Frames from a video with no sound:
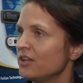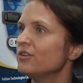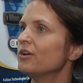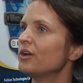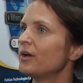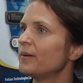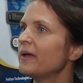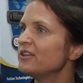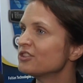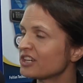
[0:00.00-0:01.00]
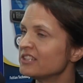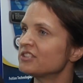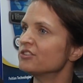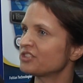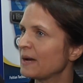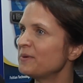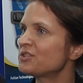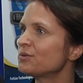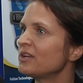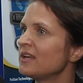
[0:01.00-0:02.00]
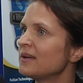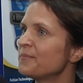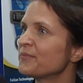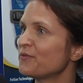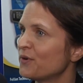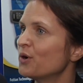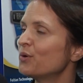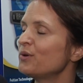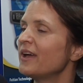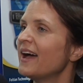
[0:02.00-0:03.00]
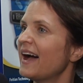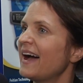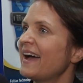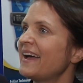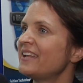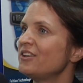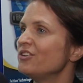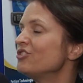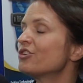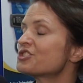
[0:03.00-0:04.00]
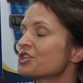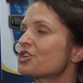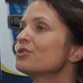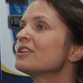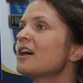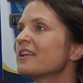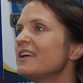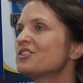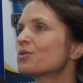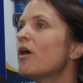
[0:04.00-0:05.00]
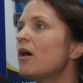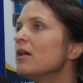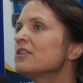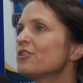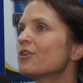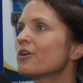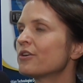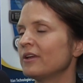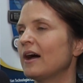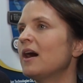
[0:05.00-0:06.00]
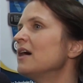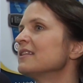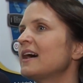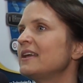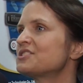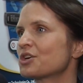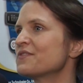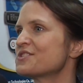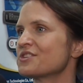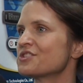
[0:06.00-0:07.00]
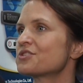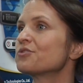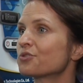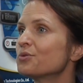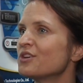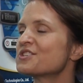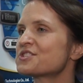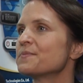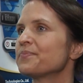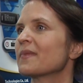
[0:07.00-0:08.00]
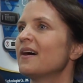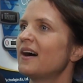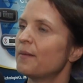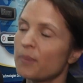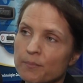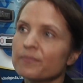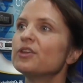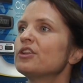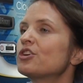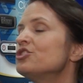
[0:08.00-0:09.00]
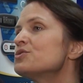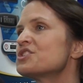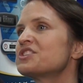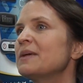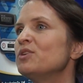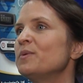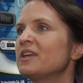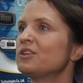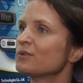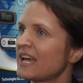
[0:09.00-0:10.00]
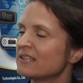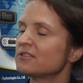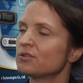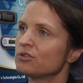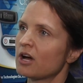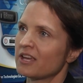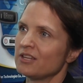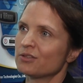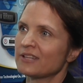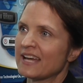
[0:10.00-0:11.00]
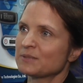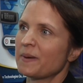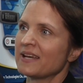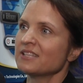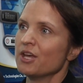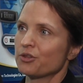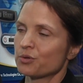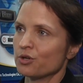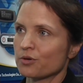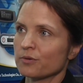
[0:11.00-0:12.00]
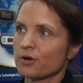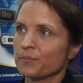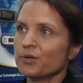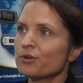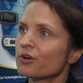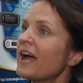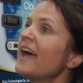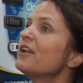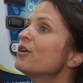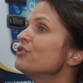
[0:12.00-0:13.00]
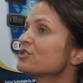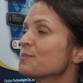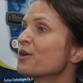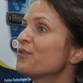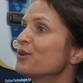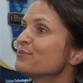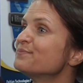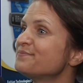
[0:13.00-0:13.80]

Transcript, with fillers: you, and you, t you tap it to the, um, the phone, and you're securely logged in to all your online services through this. Uh, you know, you can use the same YubiKey to, la to log into LastPass through your computer and on your smartphone.